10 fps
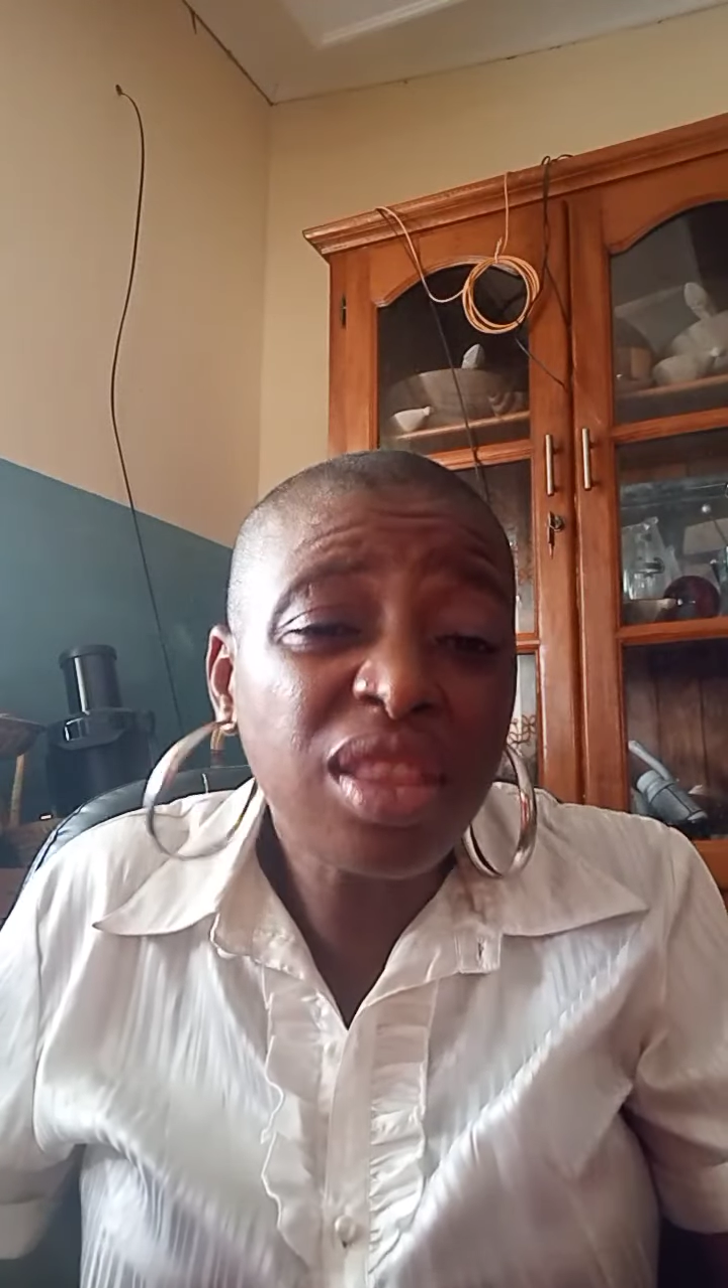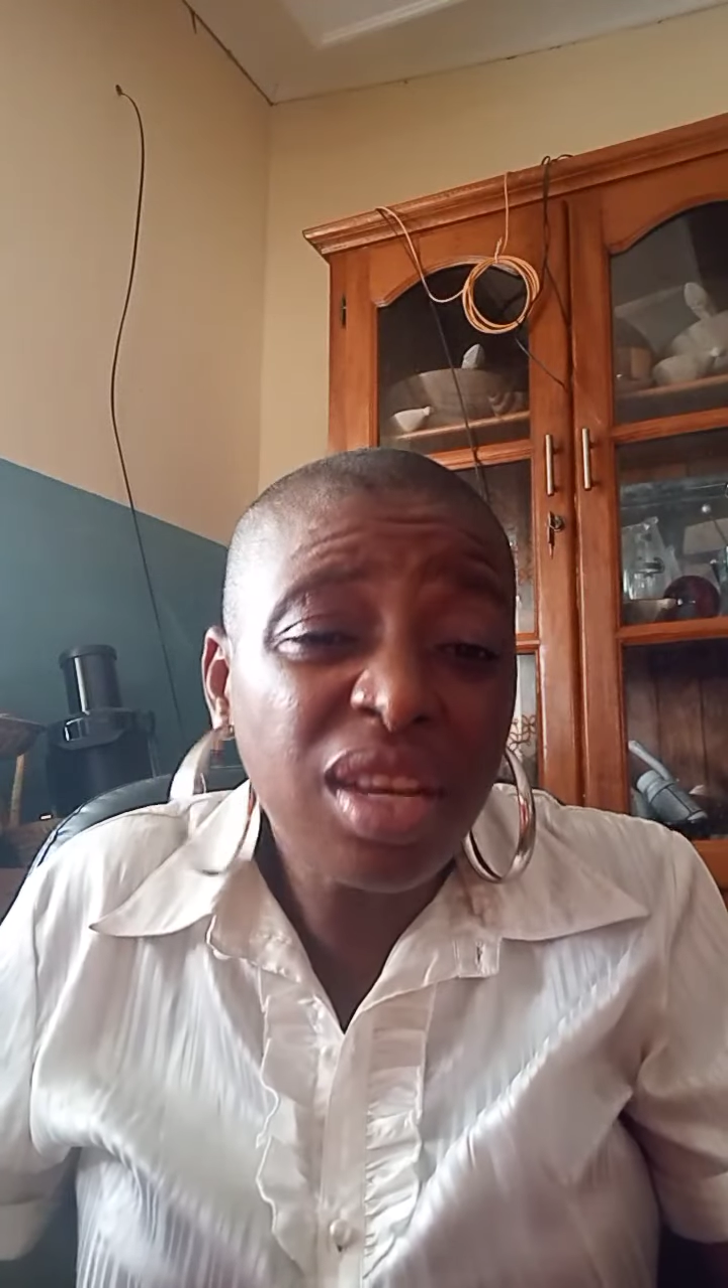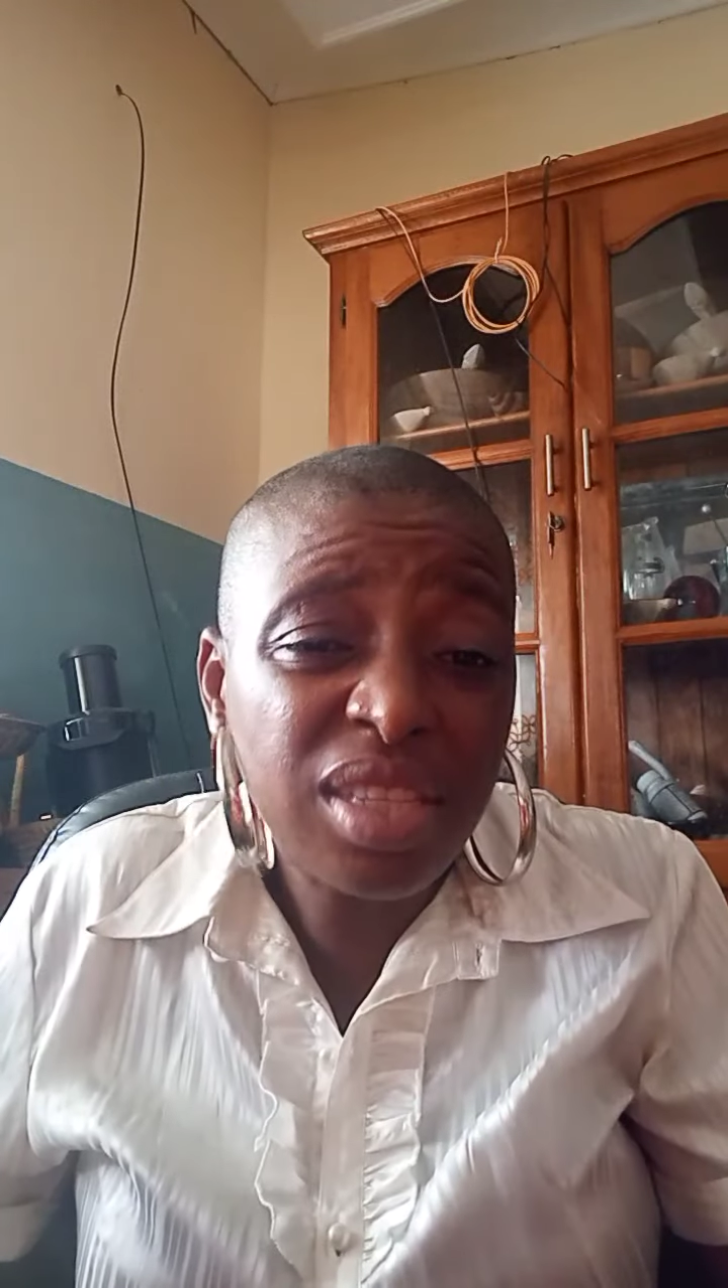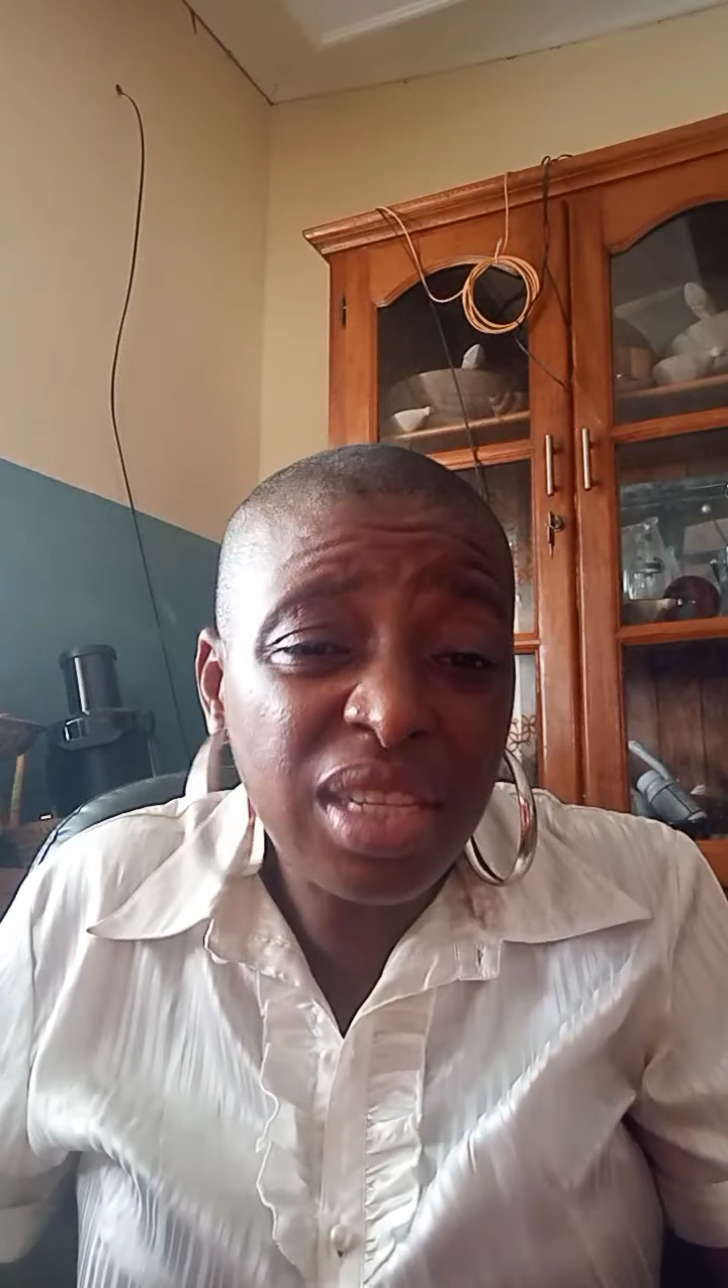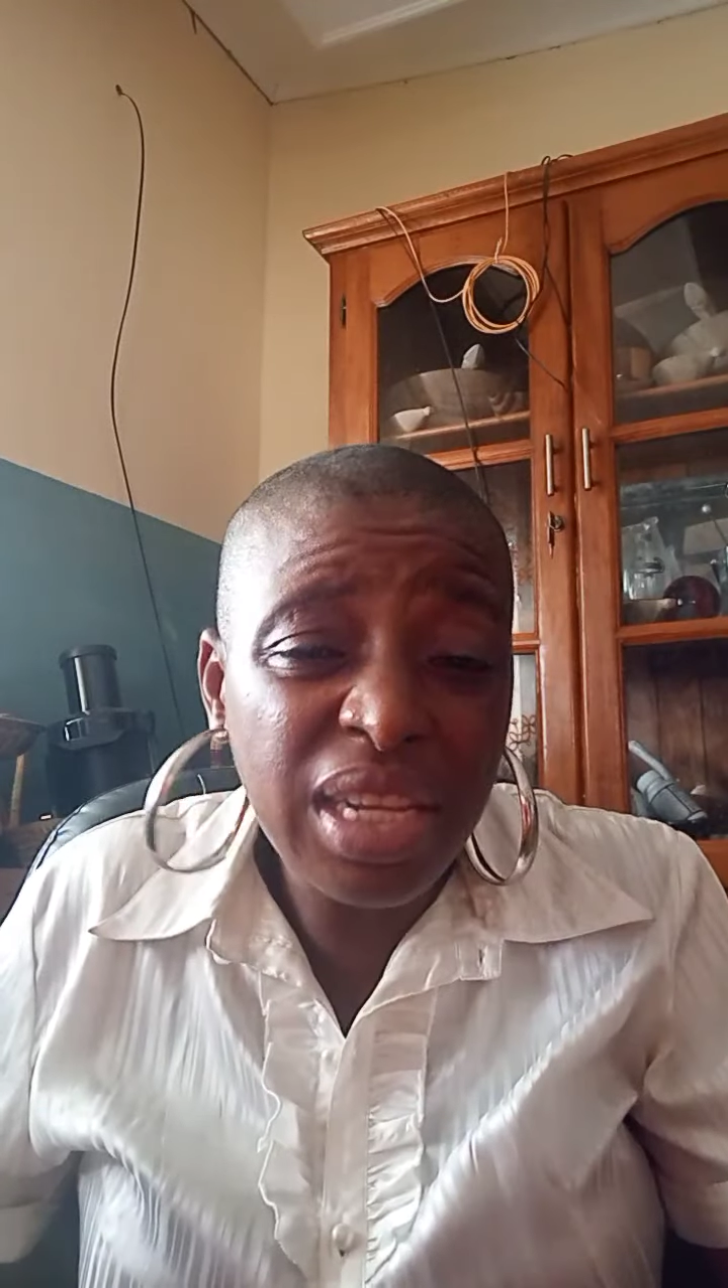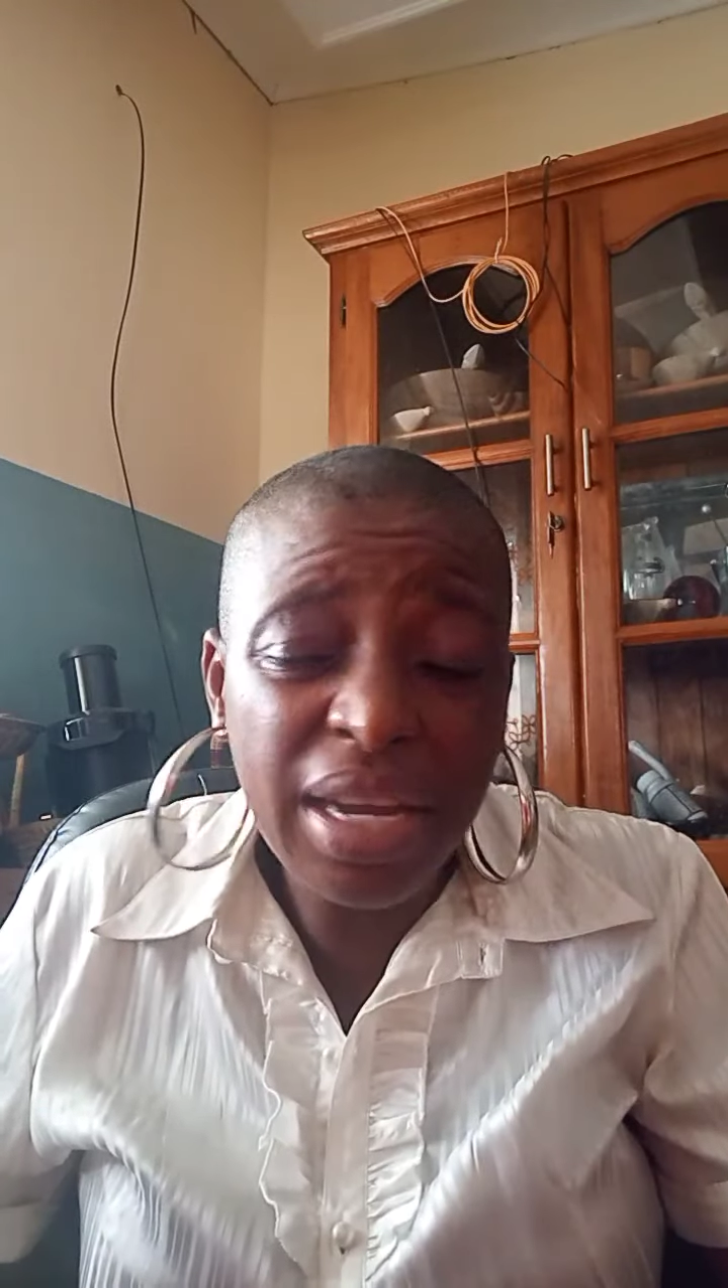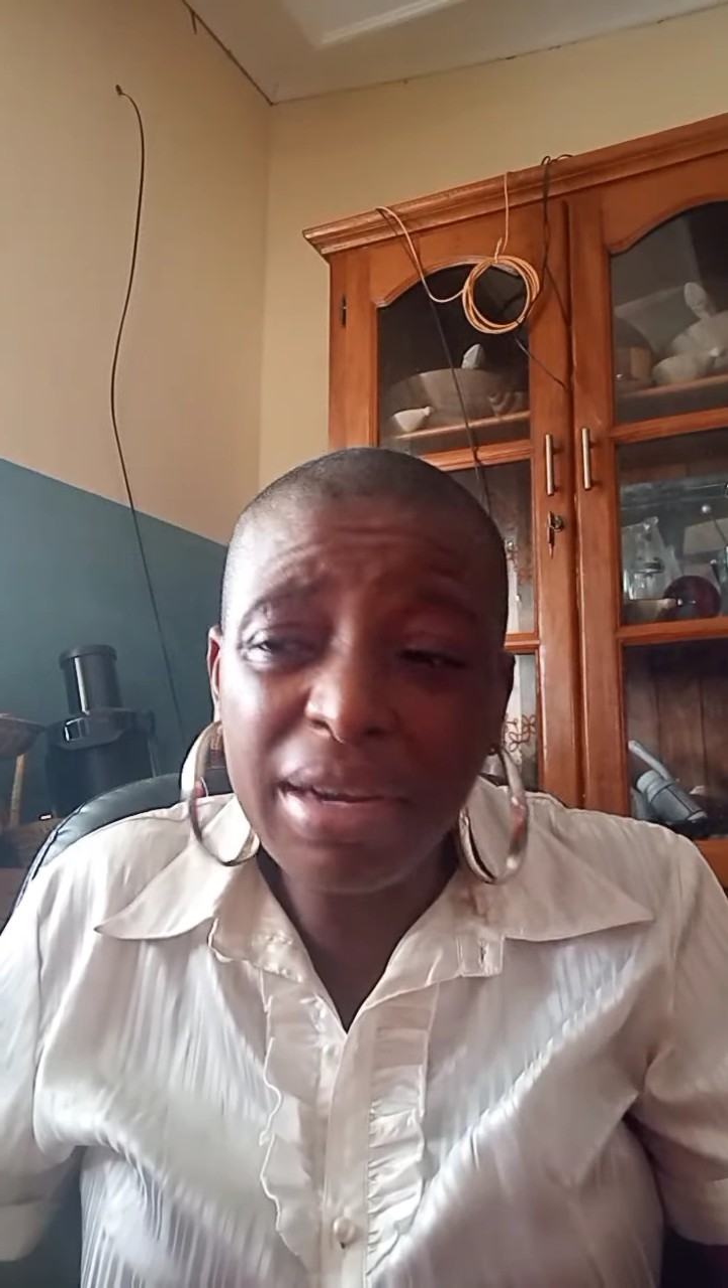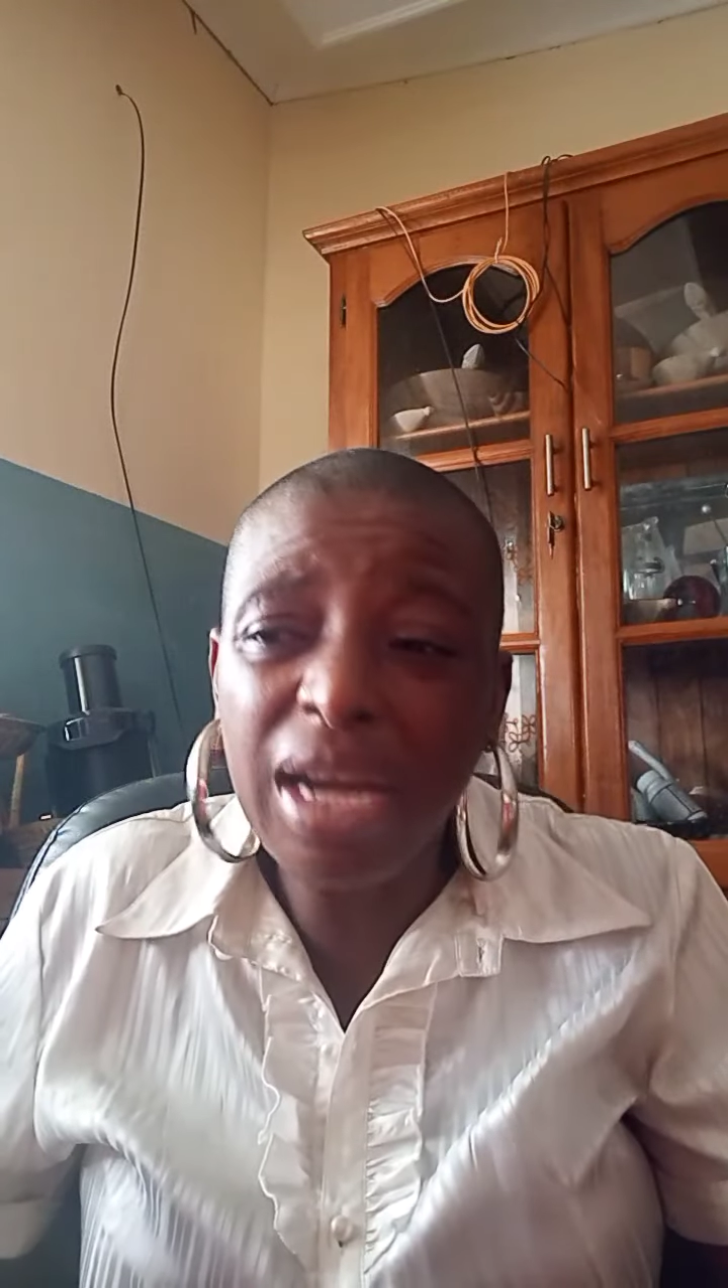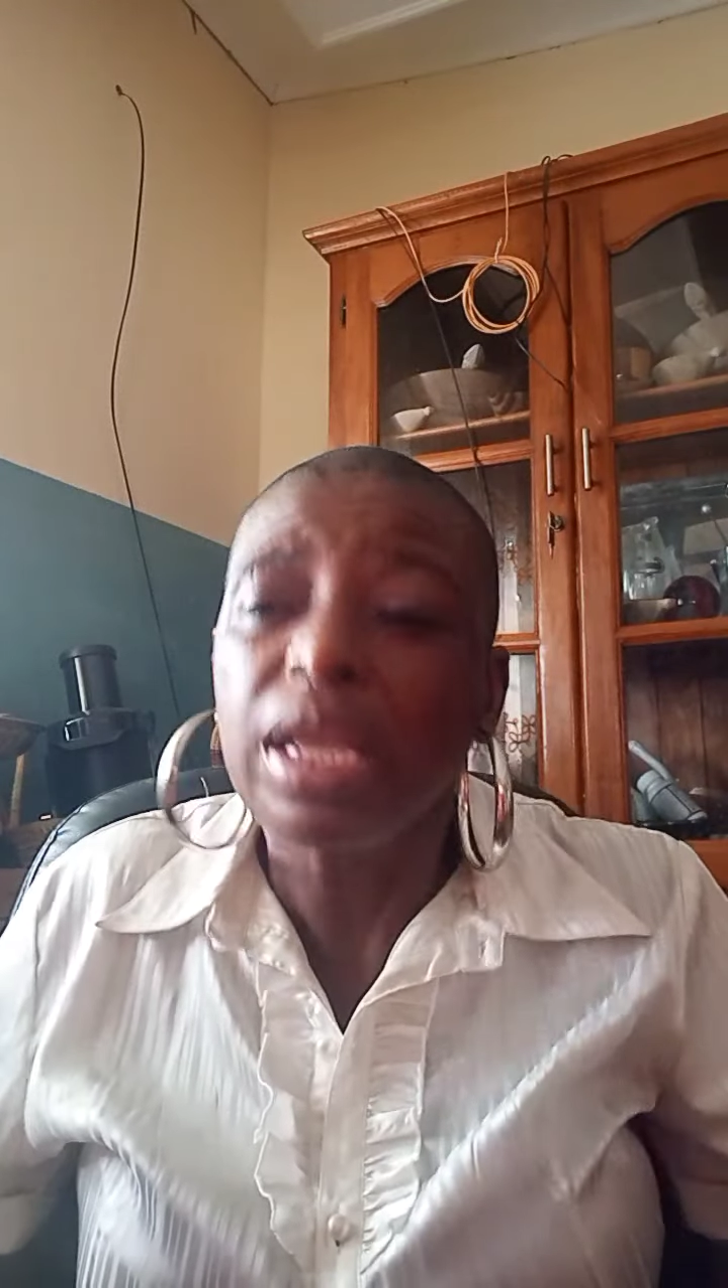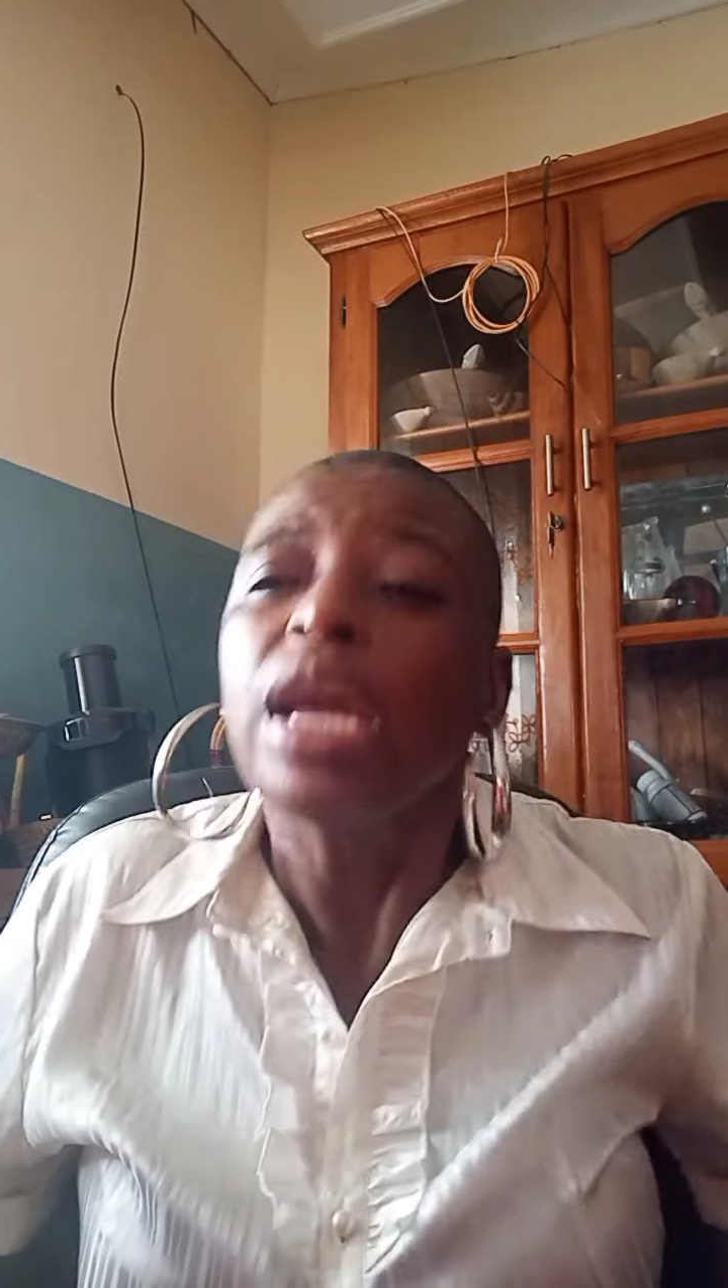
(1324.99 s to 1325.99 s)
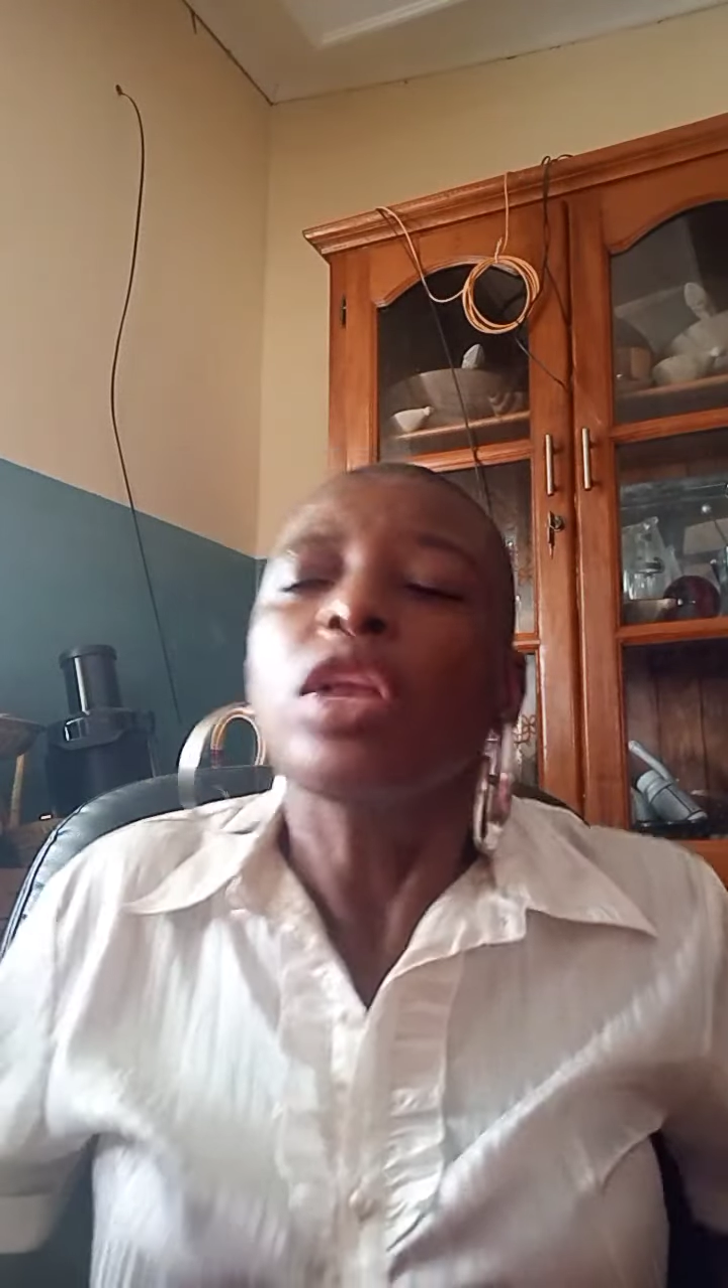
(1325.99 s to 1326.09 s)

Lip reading: doesn't need a crowd.